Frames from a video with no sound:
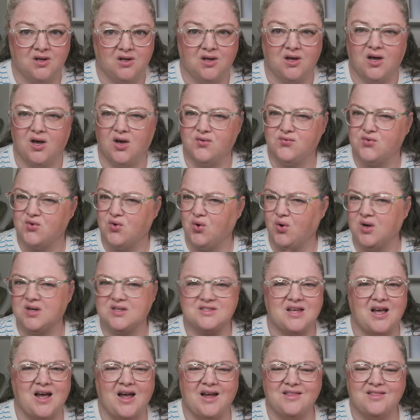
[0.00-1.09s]
Of course,
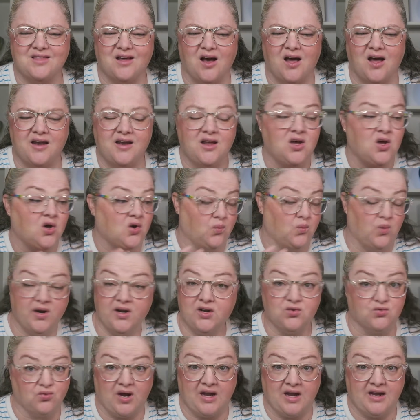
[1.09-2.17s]
I thought, what a
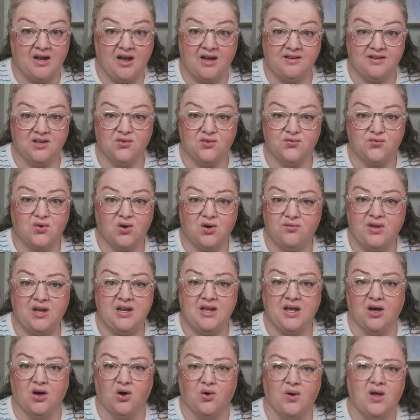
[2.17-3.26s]
great idea for a
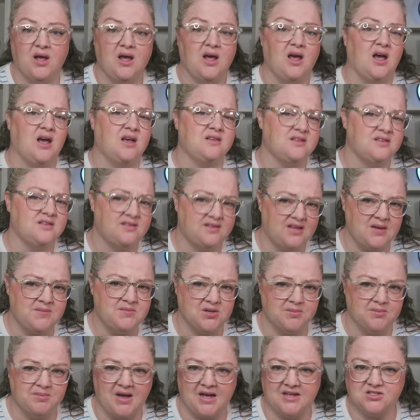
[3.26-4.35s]
video, as it seemed to
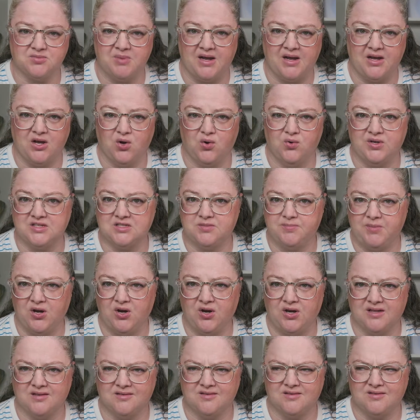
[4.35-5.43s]
match my own
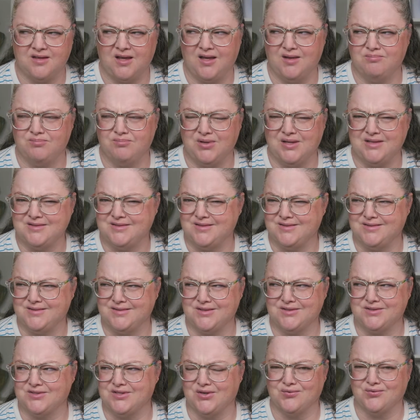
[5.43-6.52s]
experience, and plus it's
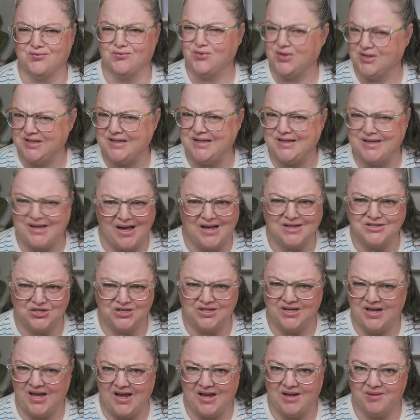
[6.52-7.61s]
just a really catchy
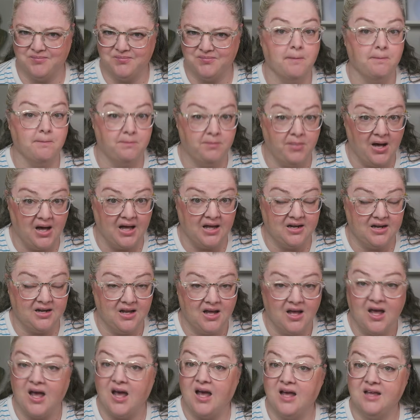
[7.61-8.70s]
name. But,
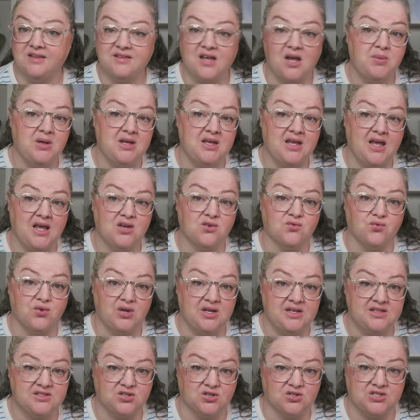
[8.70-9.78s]
as I began
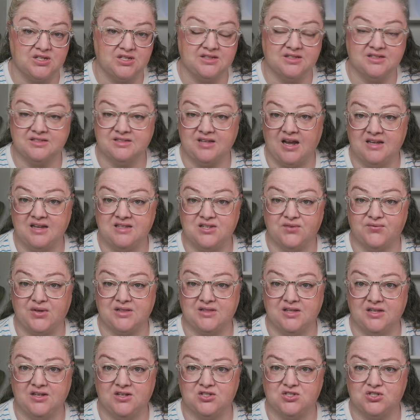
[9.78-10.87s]
researching the scientific
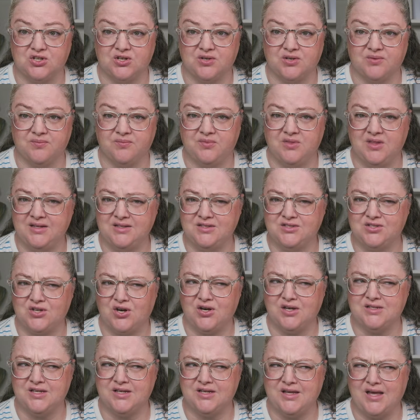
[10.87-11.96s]
literature, things started
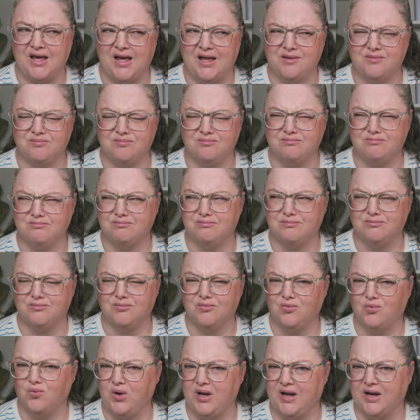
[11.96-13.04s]
to get
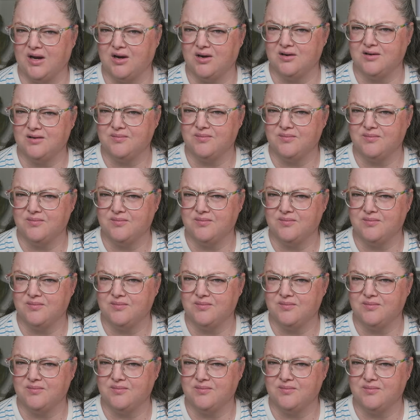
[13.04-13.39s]
weird.